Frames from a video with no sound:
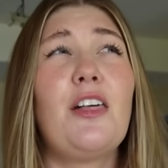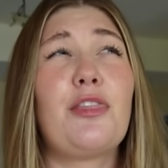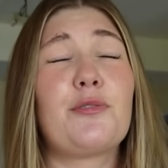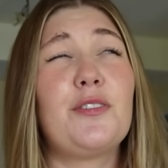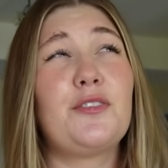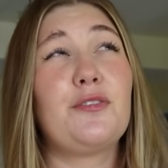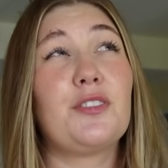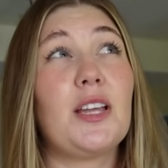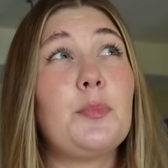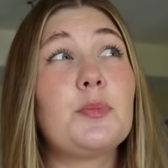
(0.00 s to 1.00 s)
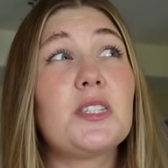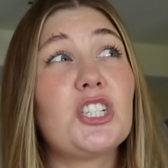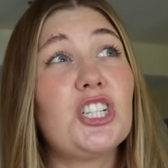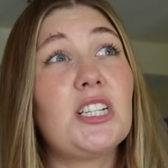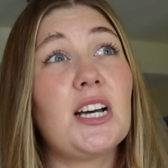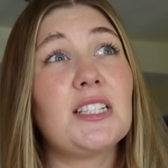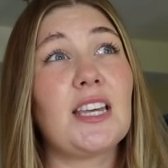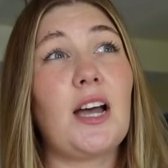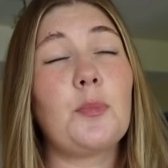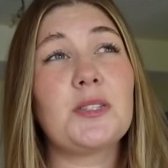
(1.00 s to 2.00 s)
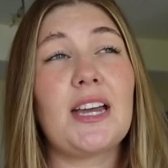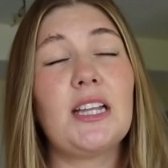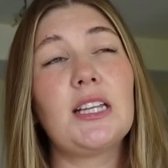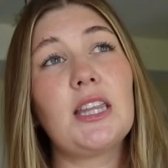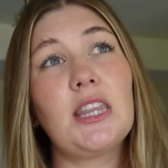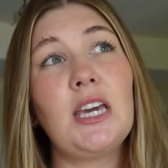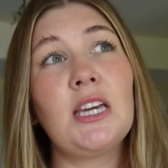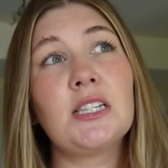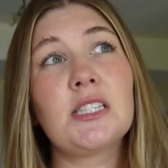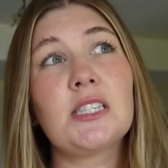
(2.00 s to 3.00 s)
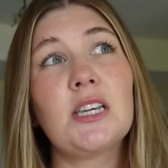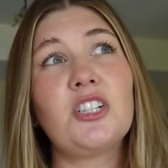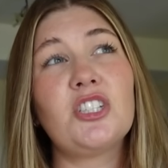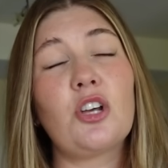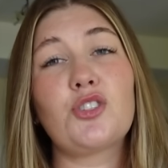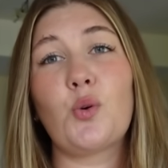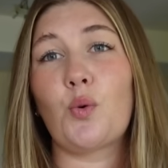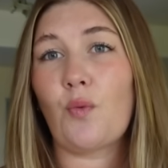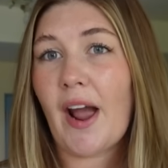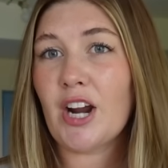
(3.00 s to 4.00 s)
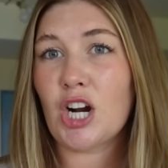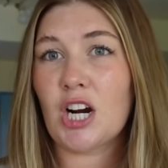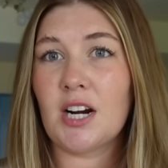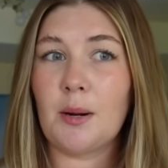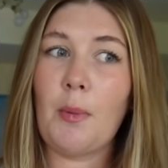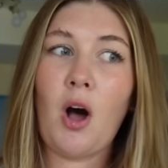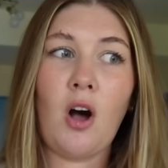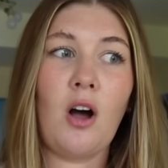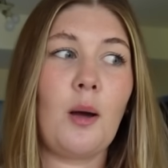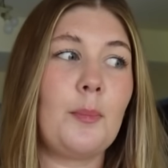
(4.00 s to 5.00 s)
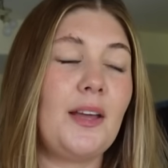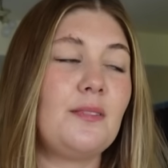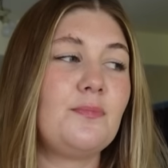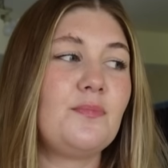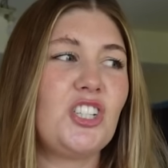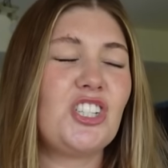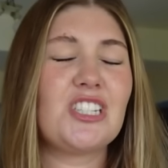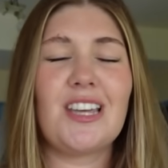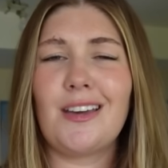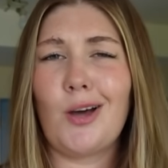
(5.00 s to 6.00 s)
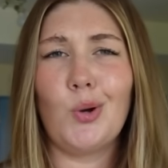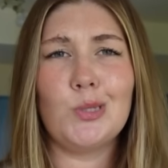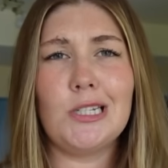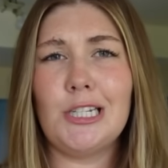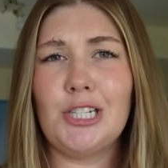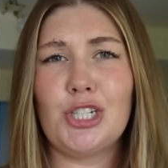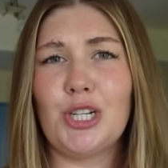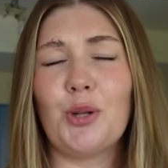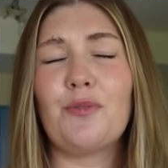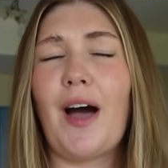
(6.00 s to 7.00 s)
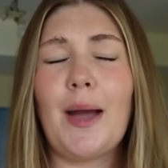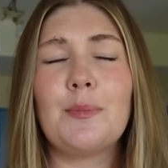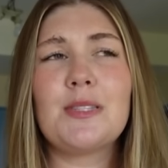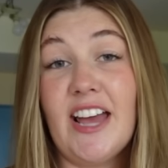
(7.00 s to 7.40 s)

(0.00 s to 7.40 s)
thrift flips she does, like upcycling things. She's also a writer and a mom, and she's just like cozy, chill vibes.